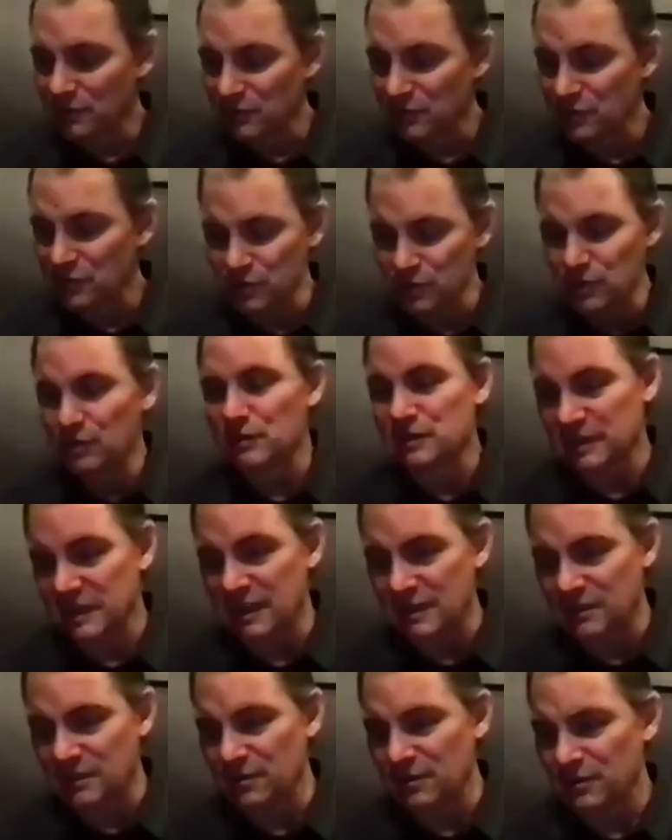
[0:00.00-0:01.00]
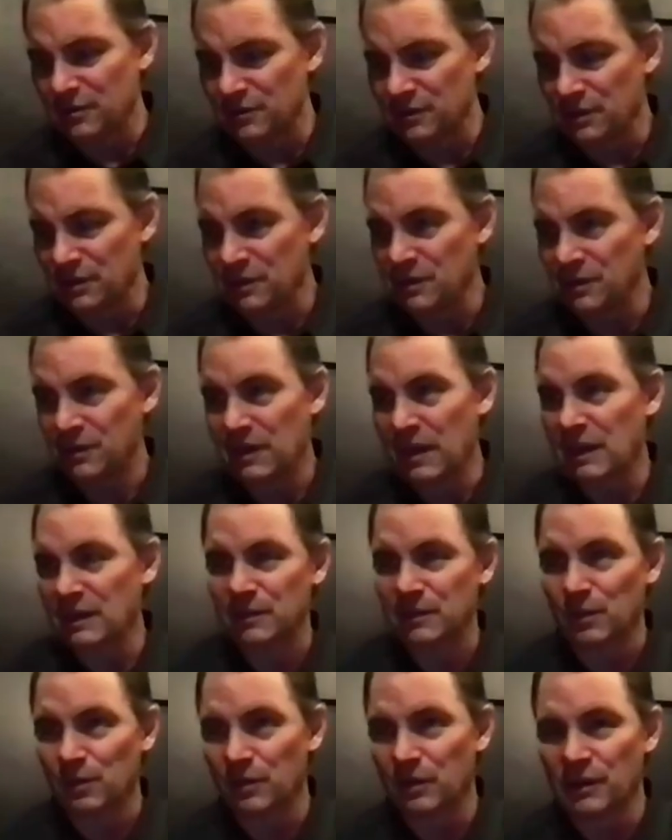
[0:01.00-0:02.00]
2 years later, you fast
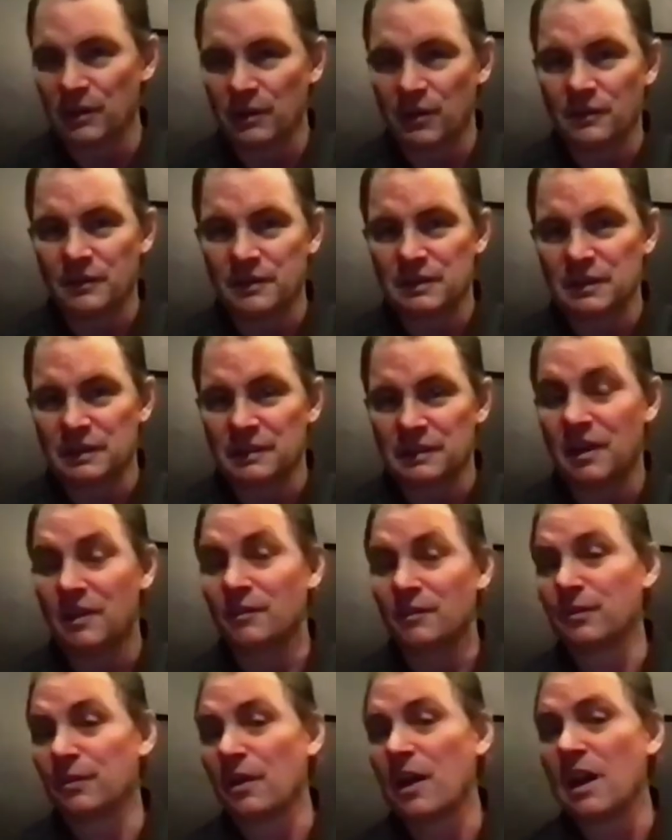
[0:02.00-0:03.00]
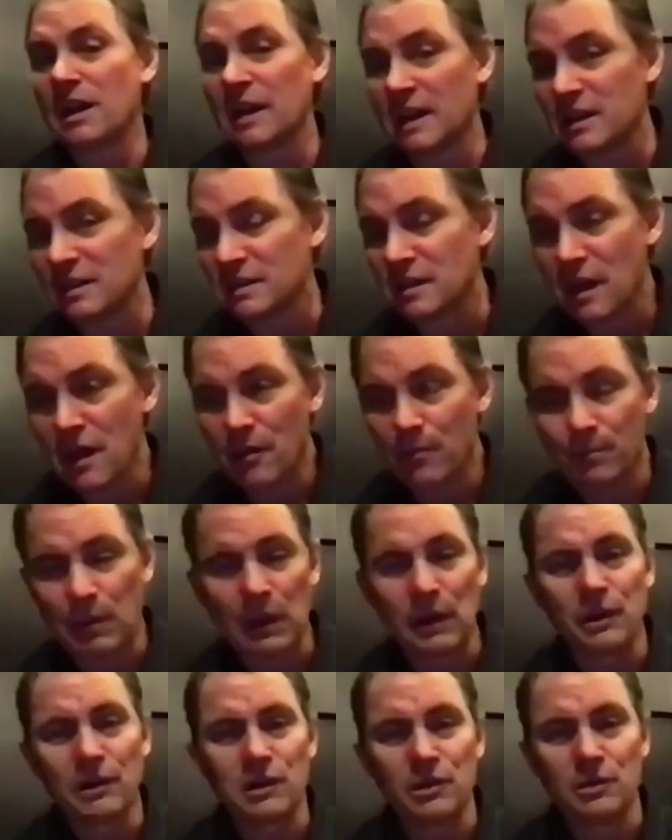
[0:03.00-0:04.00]
forward, and all of a sudden on Fridays,
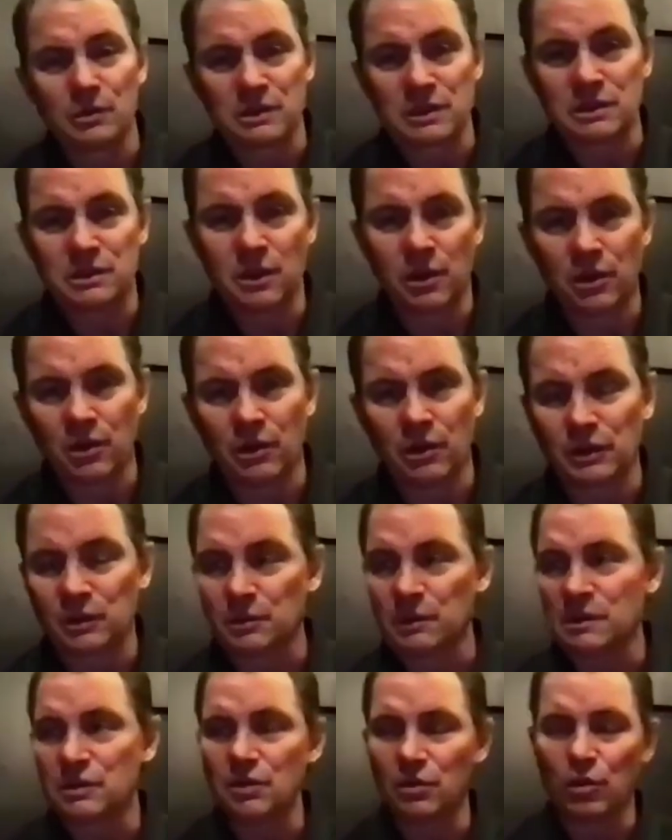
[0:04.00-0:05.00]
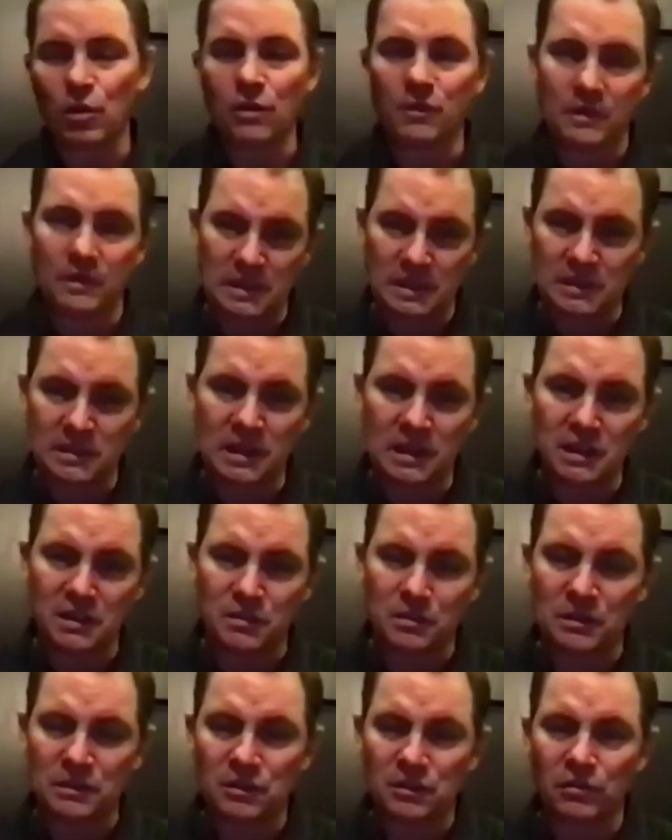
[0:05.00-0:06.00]
Barry was dark, so we took over the stage.
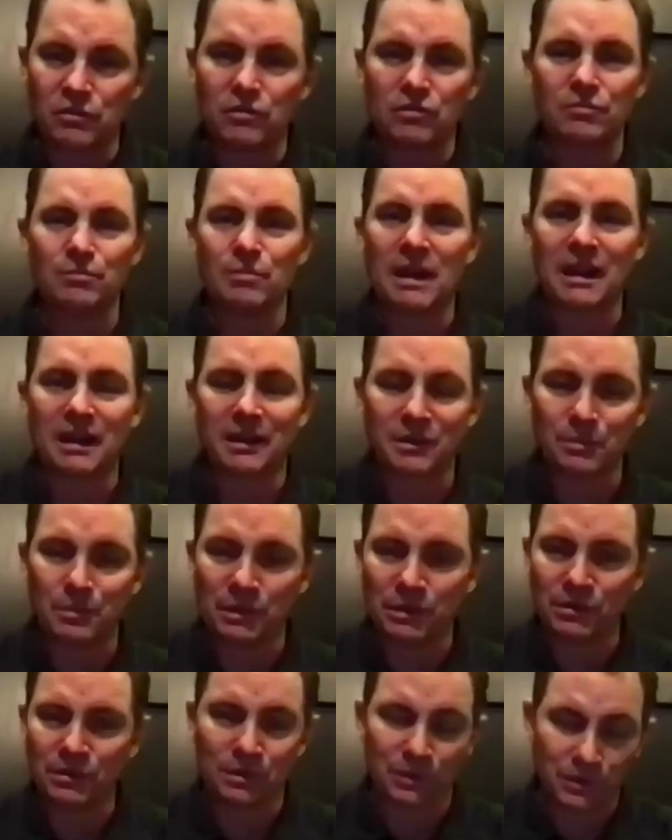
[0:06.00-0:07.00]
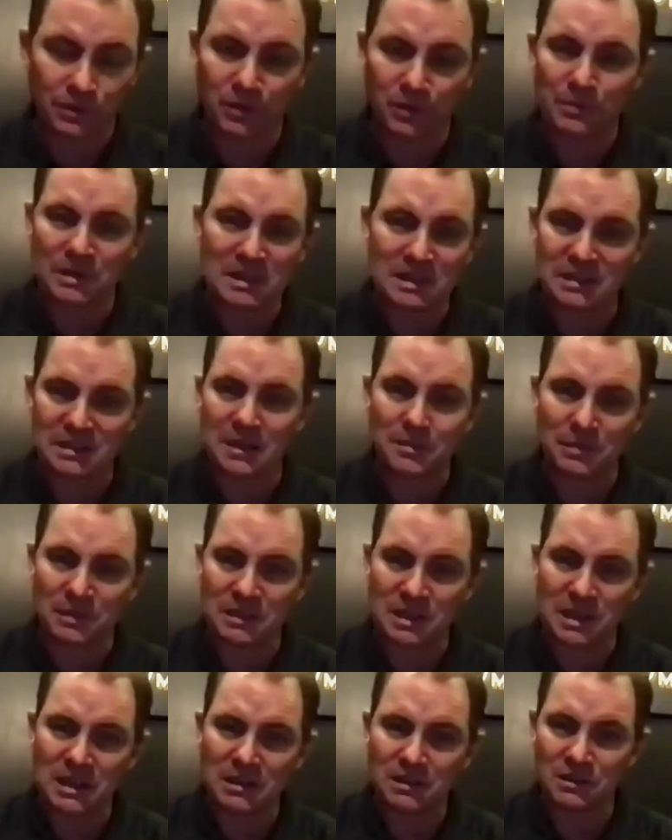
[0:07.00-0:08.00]
We started doing Battle of the Builders from the same
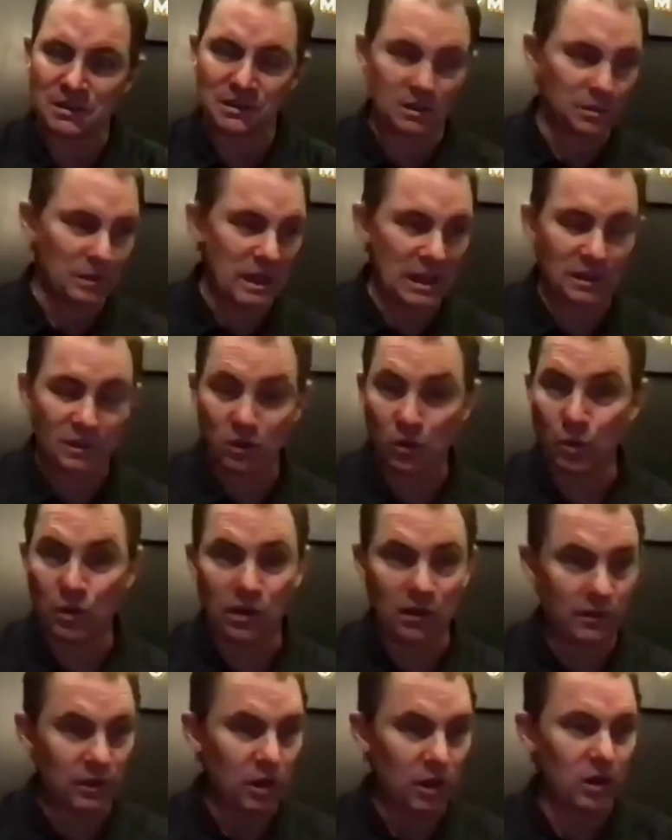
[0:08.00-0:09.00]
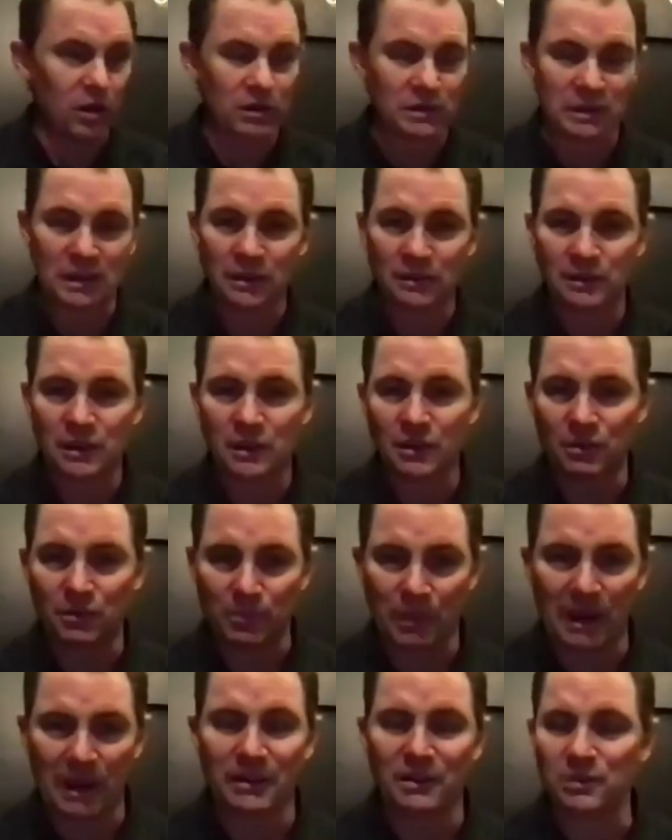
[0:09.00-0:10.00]
stage. So we had 12 cars out there in
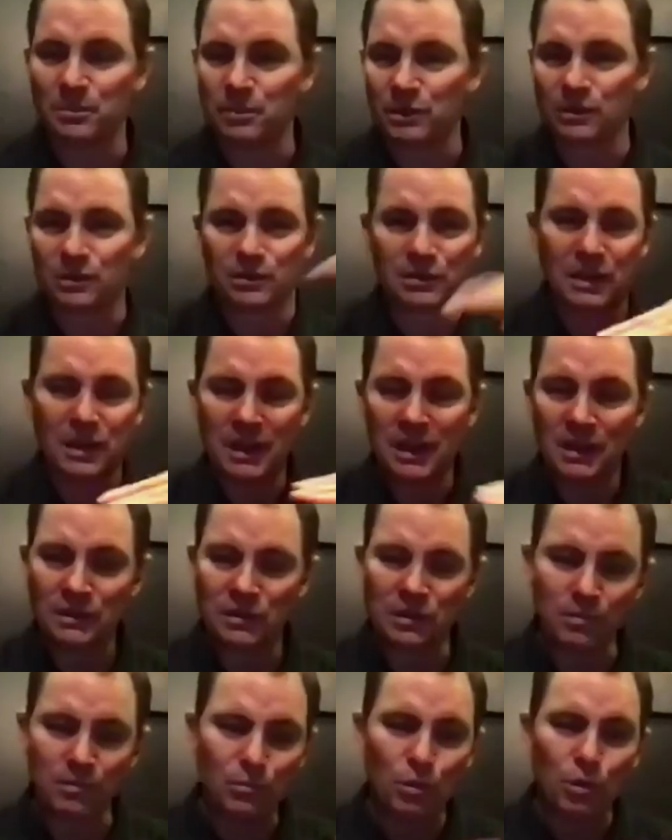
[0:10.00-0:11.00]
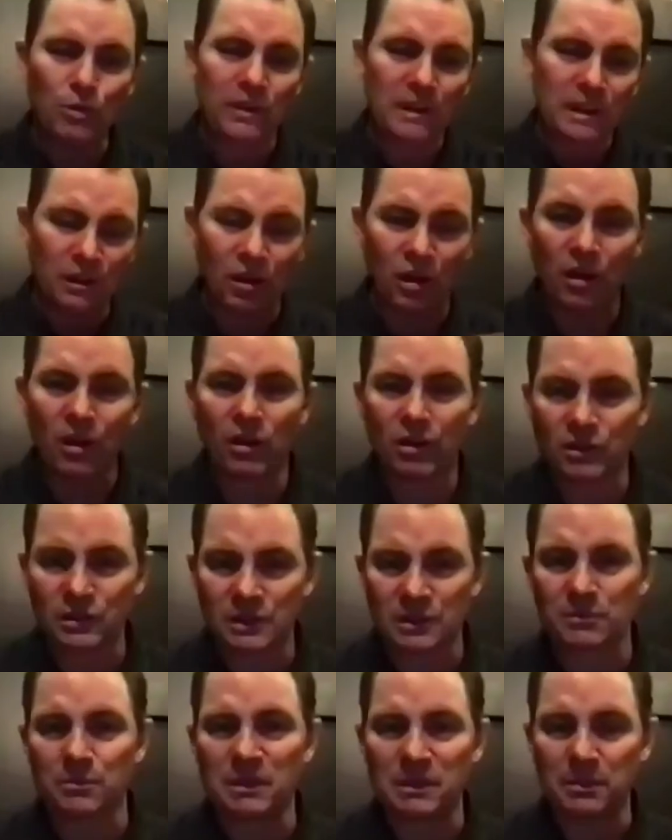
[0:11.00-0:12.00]
Battle of the Builders. So moving cars,
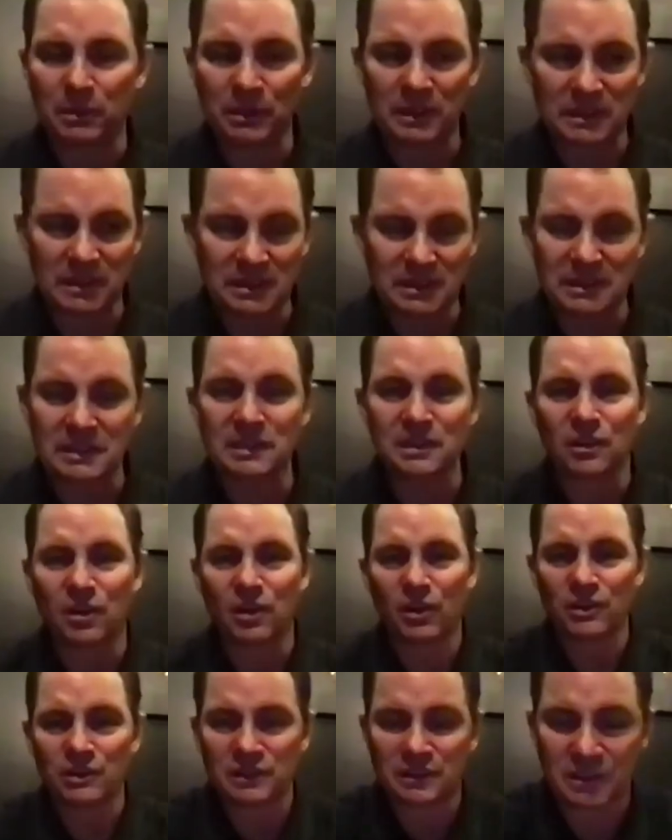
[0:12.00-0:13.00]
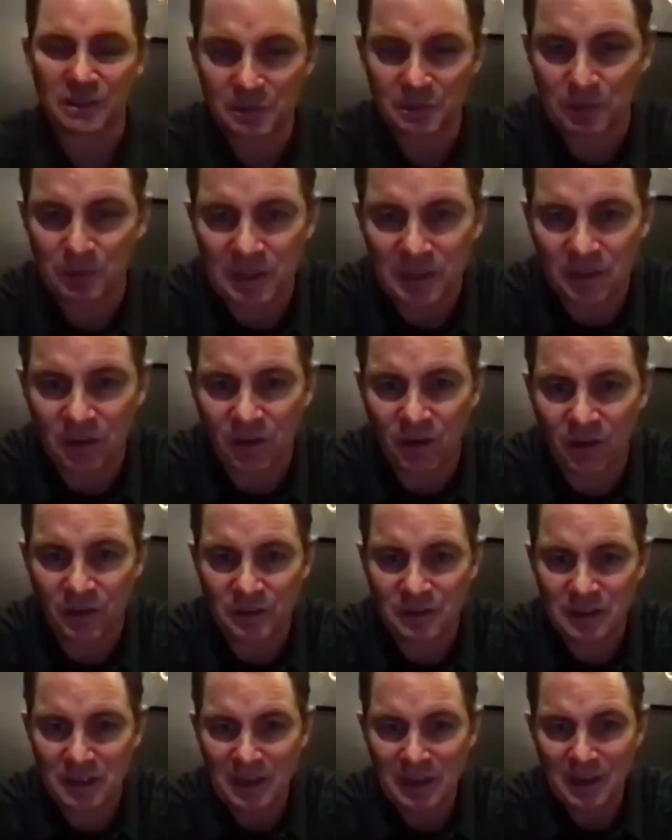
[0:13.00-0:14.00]
and people get to see cars and display cars.